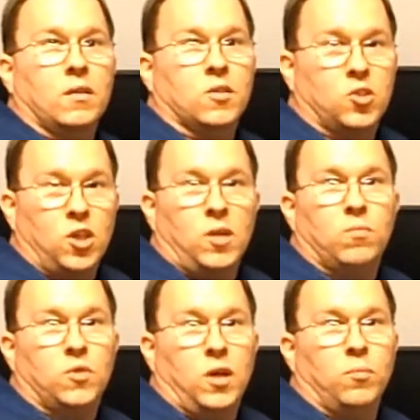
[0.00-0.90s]
the
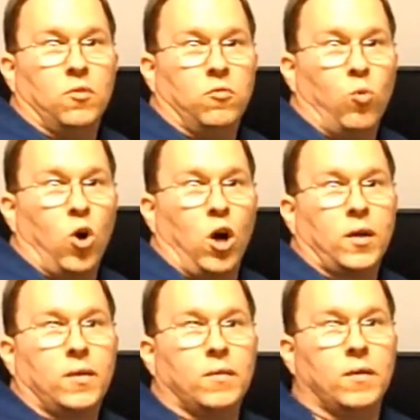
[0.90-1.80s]
same type of
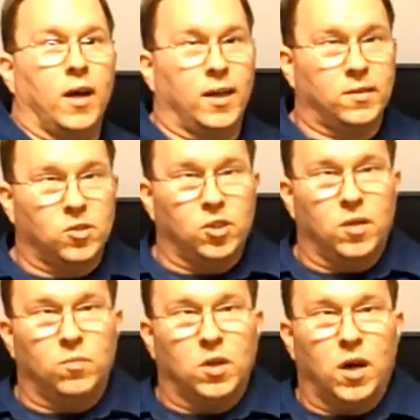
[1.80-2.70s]
work at the
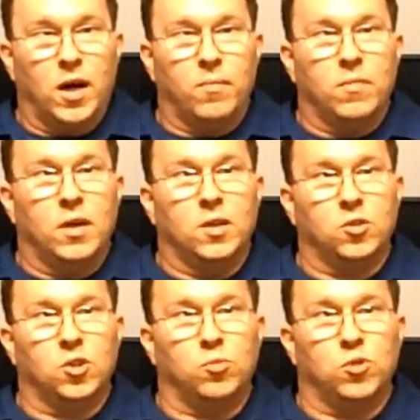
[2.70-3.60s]
same time
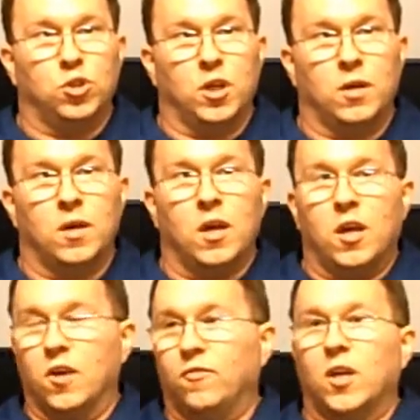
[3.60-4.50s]
as this machine,
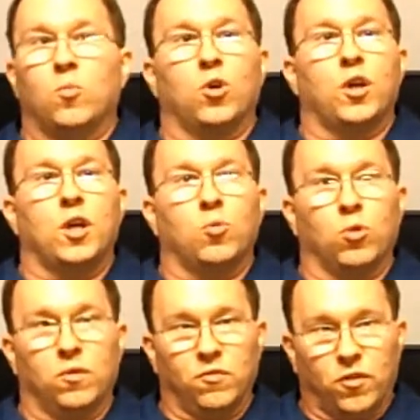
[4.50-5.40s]
if they were
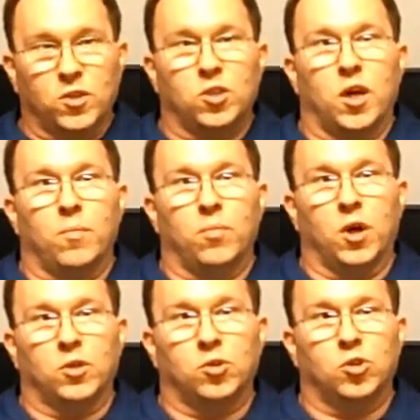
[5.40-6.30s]
equal in front-side
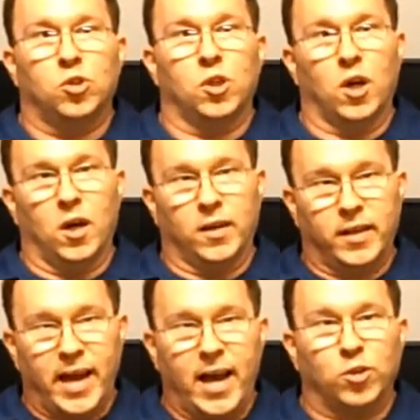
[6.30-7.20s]
bus,
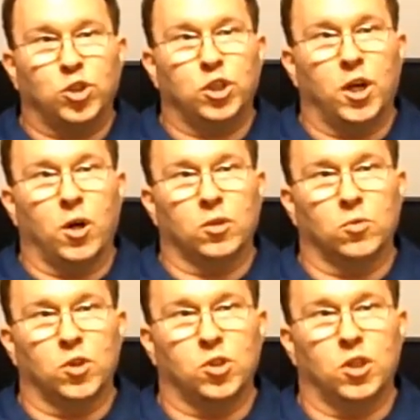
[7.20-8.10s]
cache
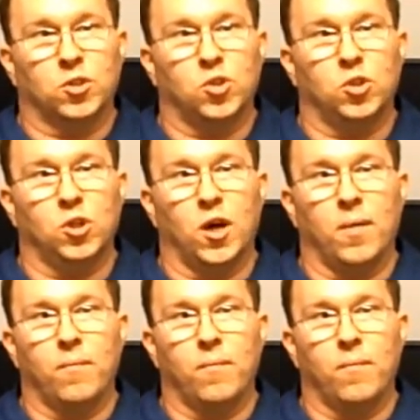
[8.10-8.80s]
characteristics,